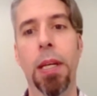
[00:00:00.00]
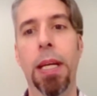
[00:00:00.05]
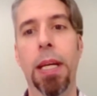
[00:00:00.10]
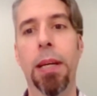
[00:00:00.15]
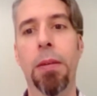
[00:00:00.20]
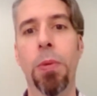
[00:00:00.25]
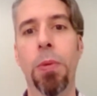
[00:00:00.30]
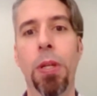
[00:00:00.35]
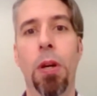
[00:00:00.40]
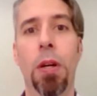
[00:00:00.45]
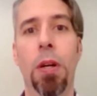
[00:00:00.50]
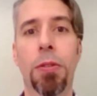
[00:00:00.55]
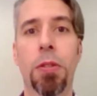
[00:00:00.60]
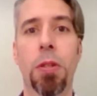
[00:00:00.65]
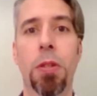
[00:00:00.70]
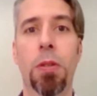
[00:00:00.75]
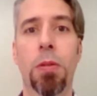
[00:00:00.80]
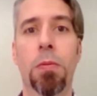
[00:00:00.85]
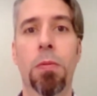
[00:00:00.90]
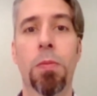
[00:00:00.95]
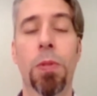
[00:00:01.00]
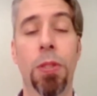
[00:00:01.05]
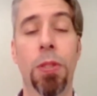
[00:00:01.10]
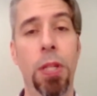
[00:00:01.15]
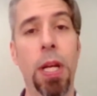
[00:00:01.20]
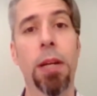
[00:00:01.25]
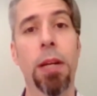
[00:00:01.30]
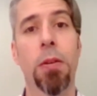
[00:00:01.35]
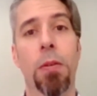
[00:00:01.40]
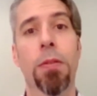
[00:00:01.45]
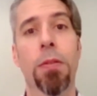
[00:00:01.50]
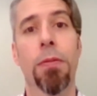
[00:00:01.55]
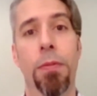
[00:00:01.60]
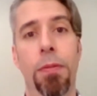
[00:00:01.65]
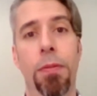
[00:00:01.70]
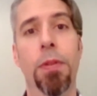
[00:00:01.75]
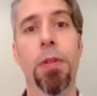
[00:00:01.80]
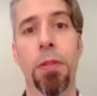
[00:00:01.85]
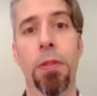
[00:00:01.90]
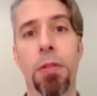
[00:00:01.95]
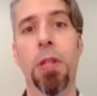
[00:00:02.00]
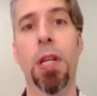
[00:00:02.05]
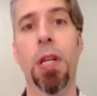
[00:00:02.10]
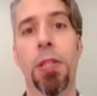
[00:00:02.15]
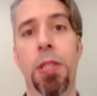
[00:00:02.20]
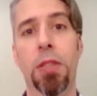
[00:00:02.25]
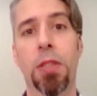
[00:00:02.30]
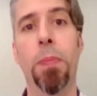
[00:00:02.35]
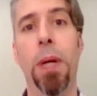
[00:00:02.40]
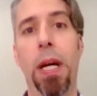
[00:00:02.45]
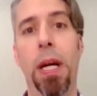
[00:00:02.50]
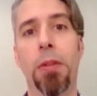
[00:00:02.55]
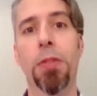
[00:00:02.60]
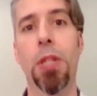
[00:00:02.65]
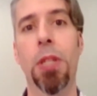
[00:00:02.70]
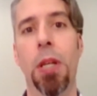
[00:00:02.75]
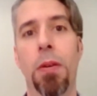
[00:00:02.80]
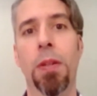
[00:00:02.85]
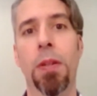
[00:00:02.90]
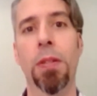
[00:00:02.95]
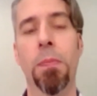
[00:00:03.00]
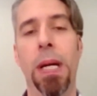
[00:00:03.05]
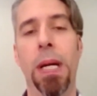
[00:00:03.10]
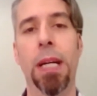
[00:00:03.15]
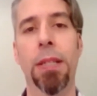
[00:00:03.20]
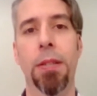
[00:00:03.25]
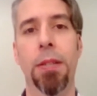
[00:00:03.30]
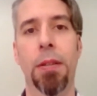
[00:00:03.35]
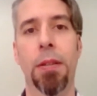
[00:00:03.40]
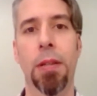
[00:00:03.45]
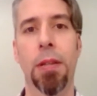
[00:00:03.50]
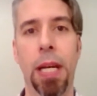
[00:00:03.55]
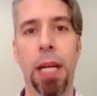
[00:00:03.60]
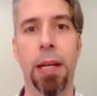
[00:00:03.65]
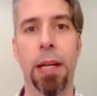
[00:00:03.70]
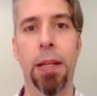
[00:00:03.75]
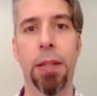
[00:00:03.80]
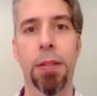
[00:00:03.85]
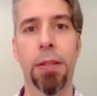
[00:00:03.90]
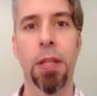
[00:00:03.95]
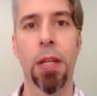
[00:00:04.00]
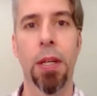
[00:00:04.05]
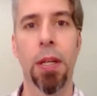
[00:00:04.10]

And we also recycle the sludge as biosolids back to the land